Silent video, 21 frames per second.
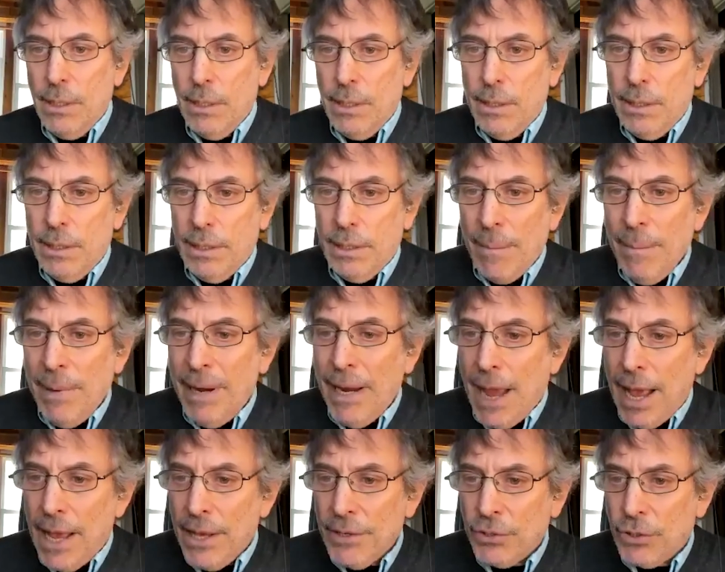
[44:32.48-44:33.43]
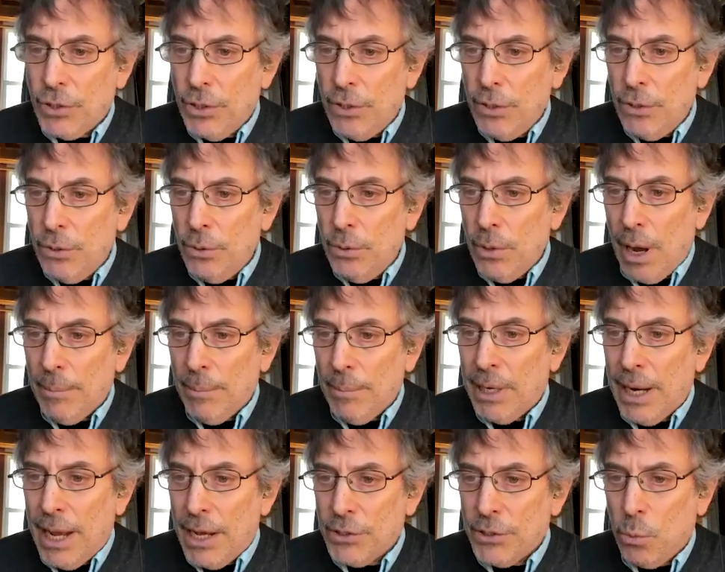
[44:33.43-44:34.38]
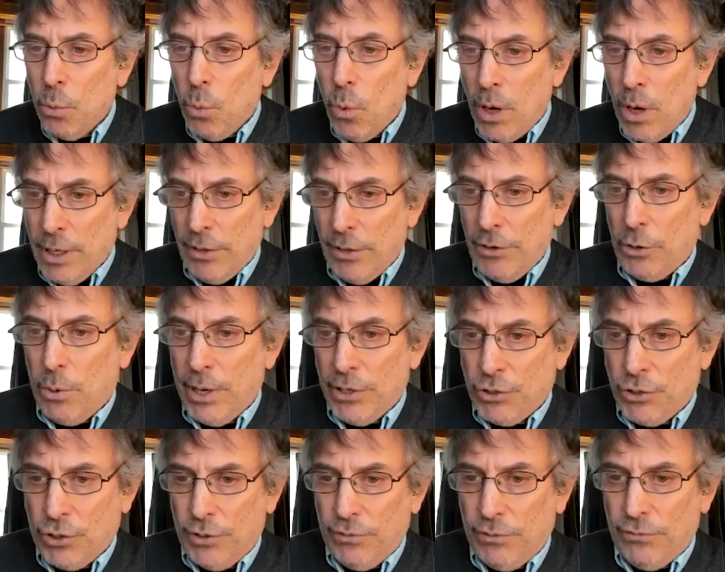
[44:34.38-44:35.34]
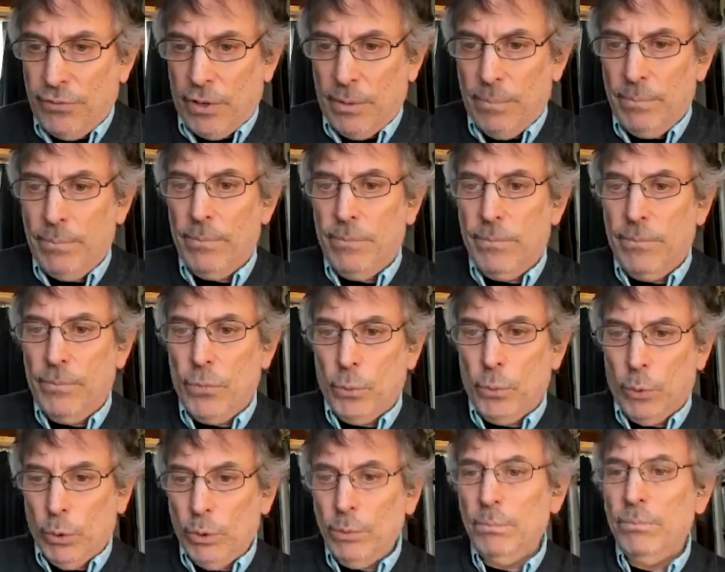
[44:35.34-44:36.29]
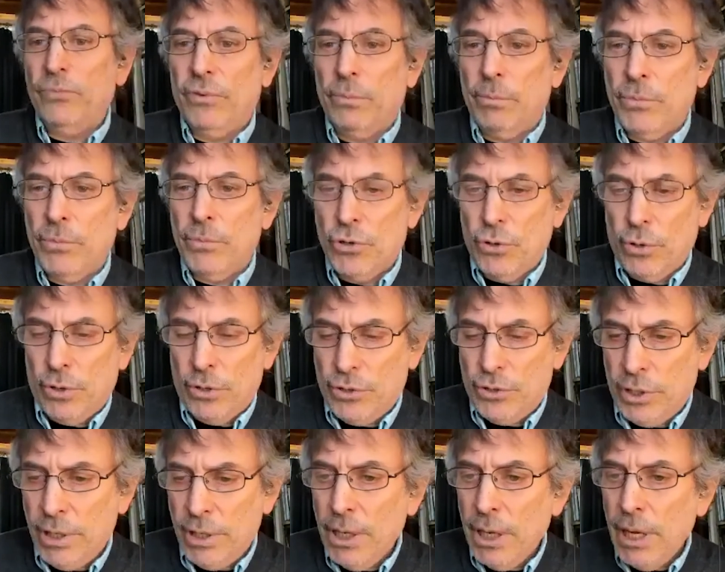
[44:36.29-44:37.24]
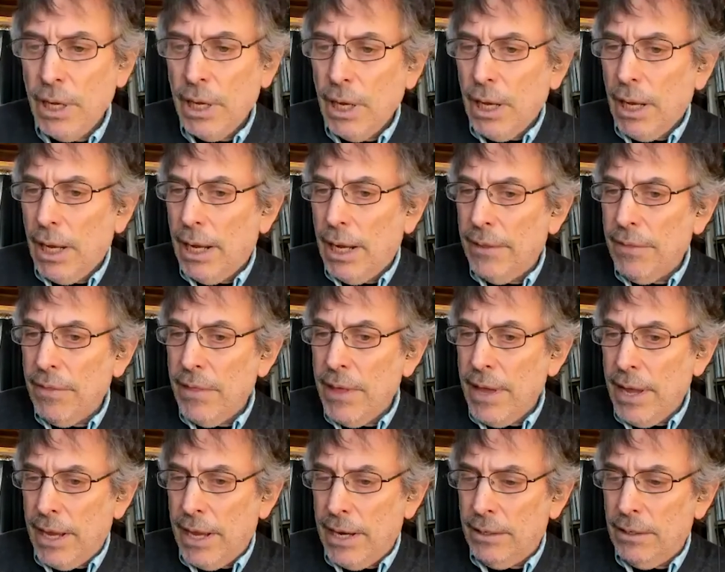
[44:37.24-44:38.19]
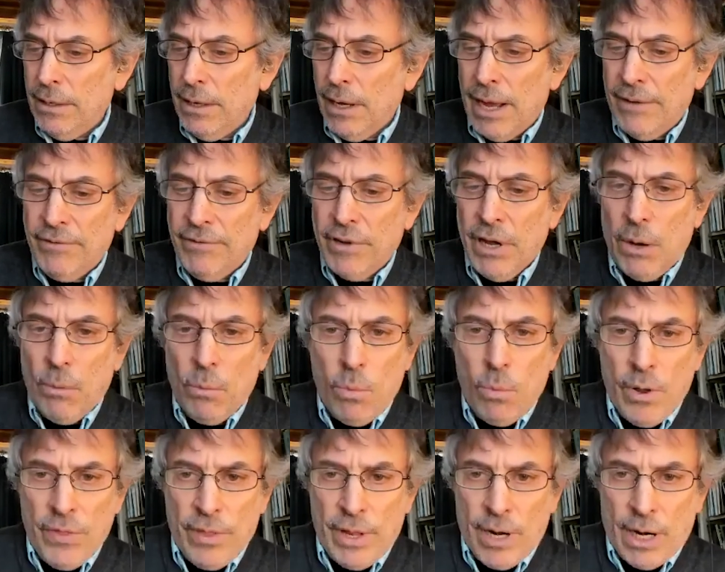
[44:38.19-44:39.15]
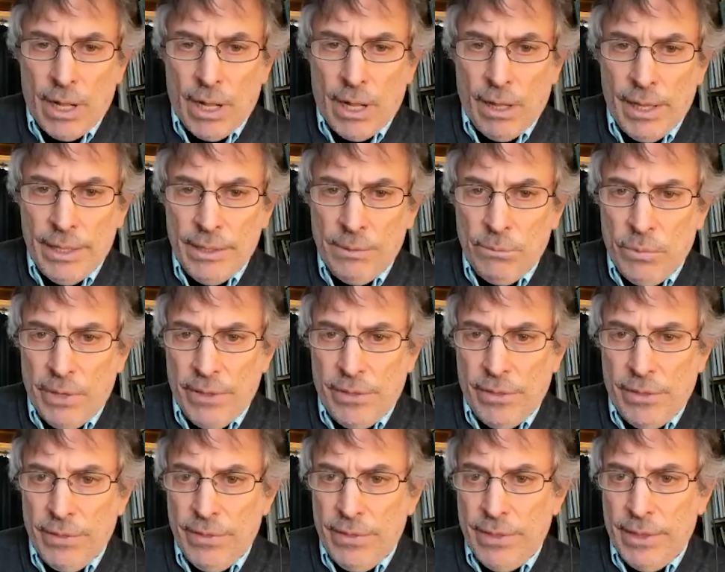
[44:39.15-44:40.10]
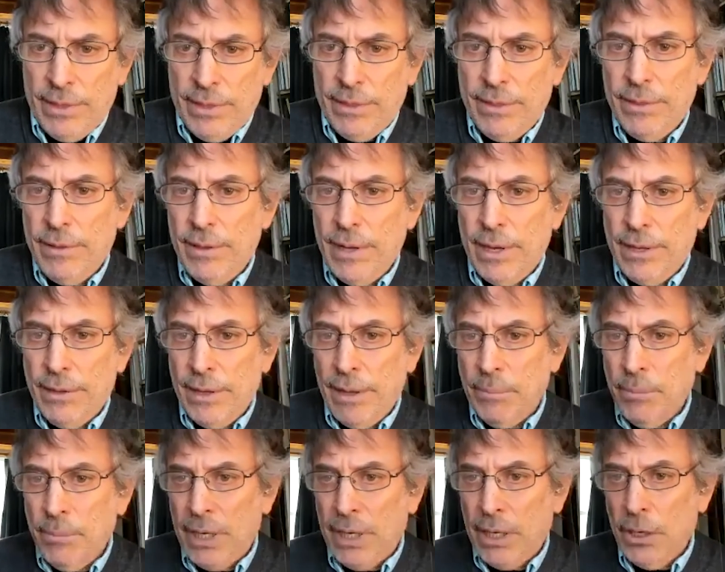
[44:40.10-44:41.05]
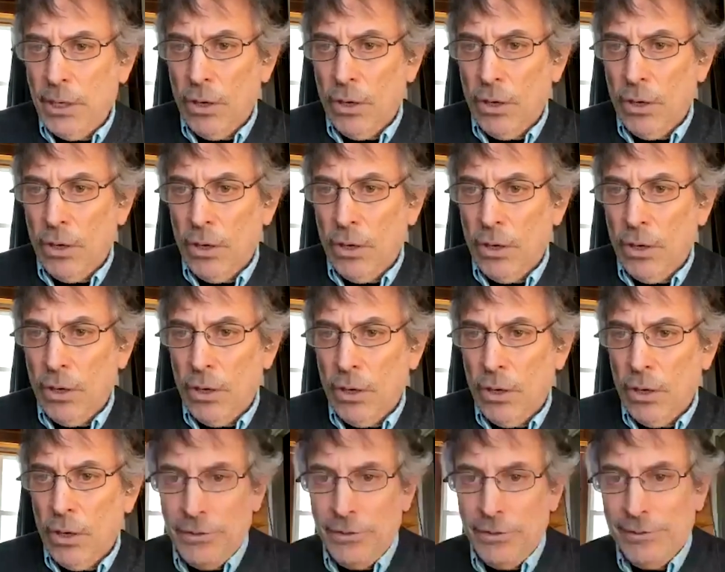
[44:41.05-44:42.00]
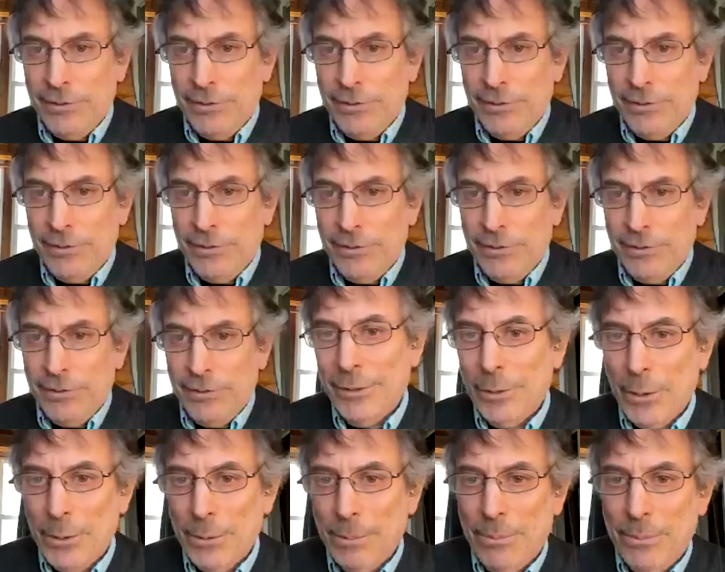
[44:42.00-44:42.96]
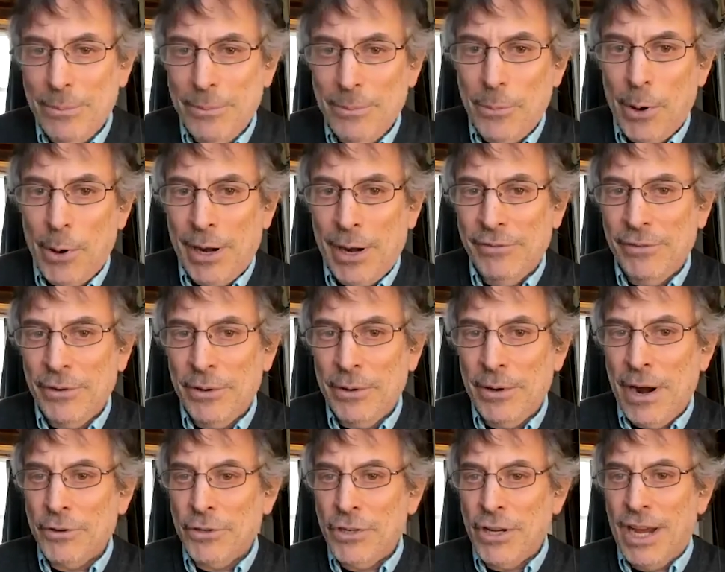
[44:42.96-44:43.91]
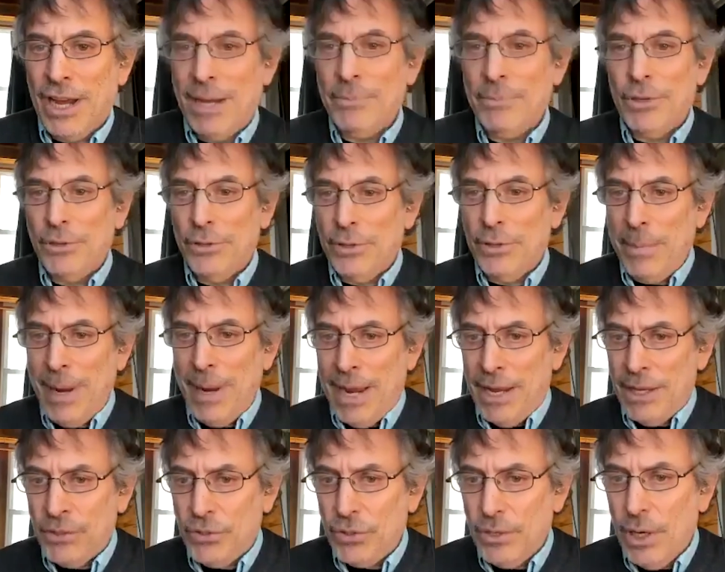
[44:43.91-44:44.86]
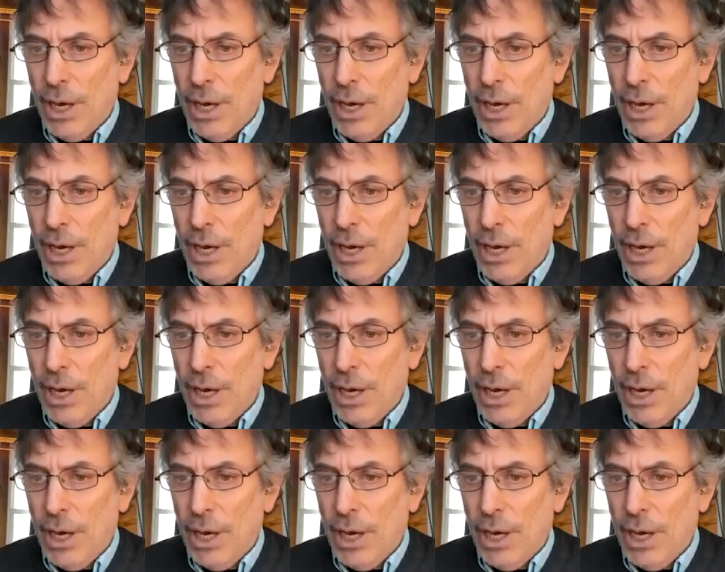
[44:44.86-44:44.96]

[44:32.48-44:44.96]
Let me ask you, I'm going to ask one other question from the room, from Georgia, and then I've got one that I'll end with, and and then we can all get on to lunch or dinner or whatever our time zone demands.